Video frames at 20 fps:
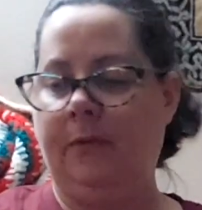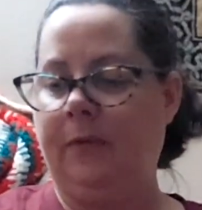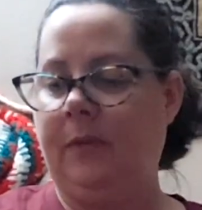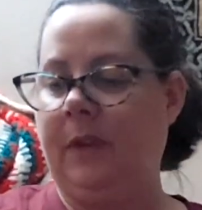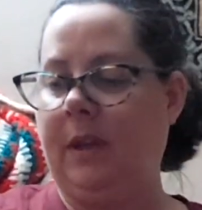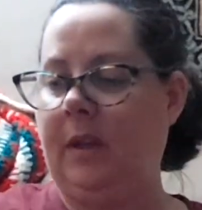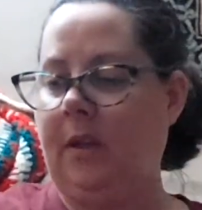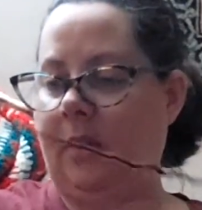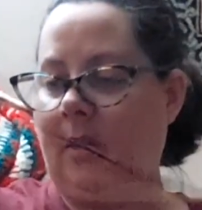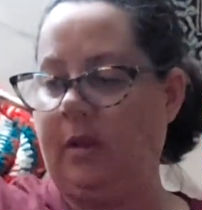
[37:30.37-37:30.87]

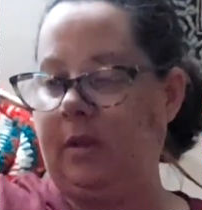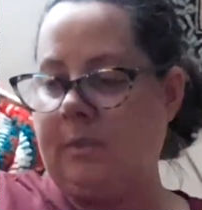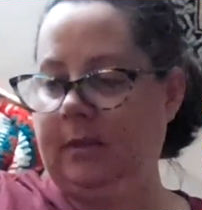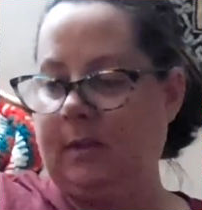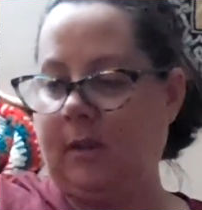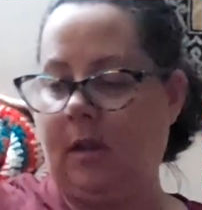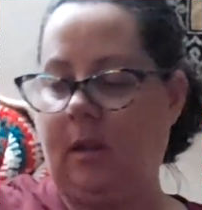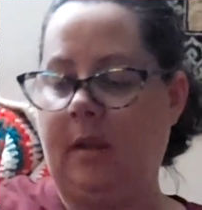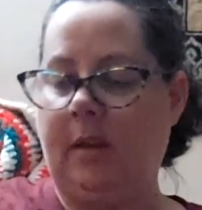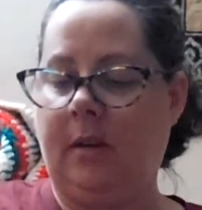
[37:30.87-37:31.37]
Very long,
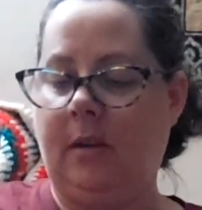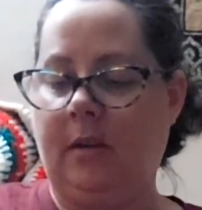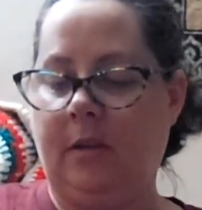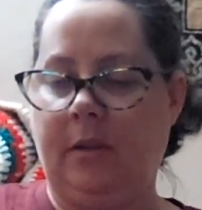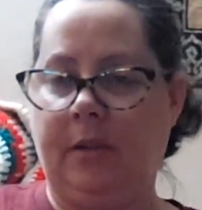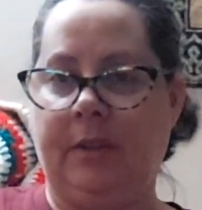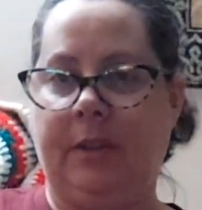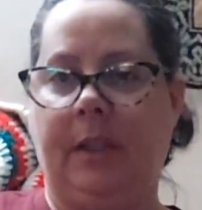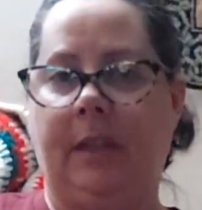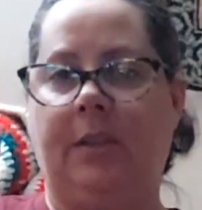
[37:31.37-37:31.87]
solid
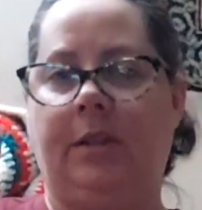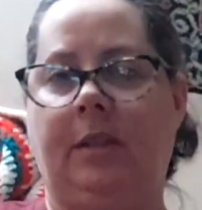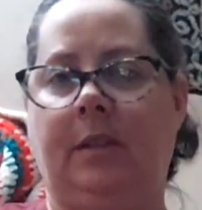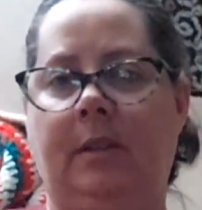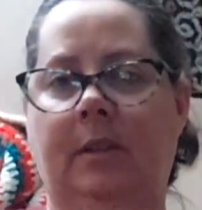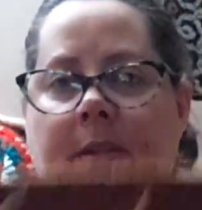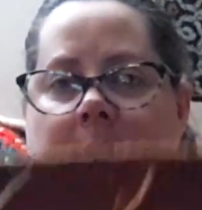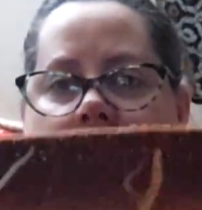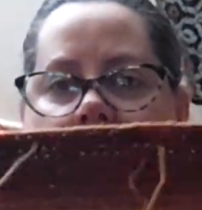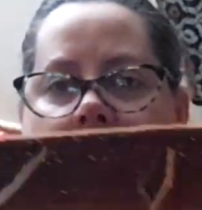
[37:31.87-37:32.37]
color
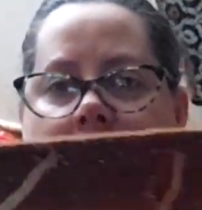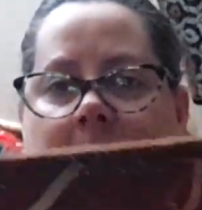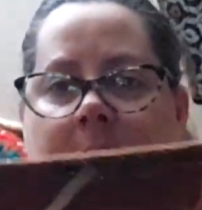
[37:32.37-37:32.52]
sections.